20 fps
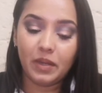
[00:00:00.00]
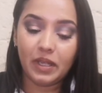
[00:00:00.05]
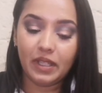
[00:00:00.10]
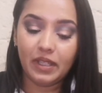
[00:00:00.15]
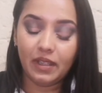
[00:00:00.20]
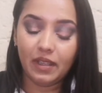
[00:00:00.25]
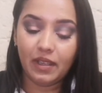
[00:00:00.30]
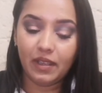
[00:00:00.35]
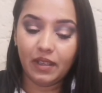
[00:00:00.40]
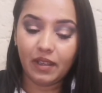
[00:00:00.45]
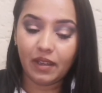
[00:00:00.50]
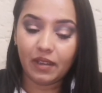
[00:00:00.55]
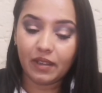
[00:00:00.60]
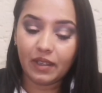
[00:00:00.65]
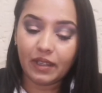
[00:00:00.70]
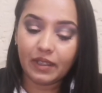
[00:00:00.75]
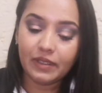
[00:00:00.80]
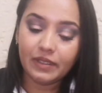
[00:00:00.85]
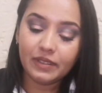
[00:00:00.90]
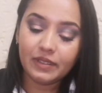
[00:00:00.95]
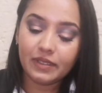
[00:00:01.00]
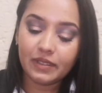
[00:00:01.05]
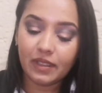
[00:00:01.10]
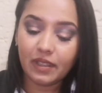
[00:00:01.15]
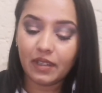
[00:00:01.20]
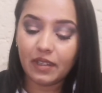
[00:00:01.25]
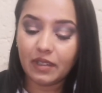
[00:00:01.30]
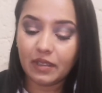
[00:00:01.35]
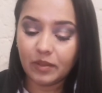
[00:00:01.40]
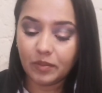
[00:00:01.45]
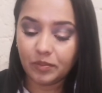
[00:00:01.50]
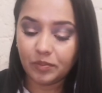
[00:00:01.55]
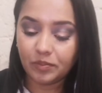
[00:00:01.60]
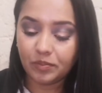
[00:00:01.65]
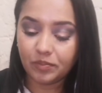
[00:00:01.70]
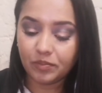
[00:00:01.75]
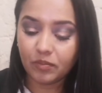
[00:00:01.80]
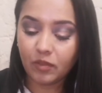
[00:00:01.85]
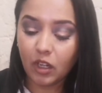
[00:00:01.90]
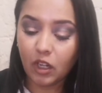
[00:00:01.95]
But yeah guys,
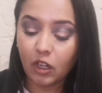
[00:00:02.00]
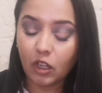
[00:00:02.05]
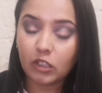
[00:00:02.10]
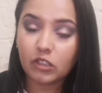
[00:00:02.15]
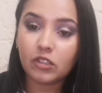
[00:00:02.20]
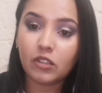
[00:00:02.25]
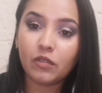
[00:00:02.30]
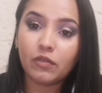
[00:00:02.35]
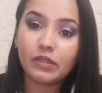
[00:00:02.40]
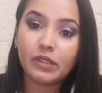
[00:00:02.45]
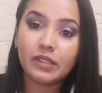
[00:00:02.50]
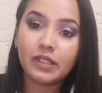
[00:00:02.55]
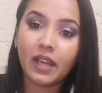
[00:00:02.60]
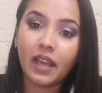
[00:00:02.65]
lots of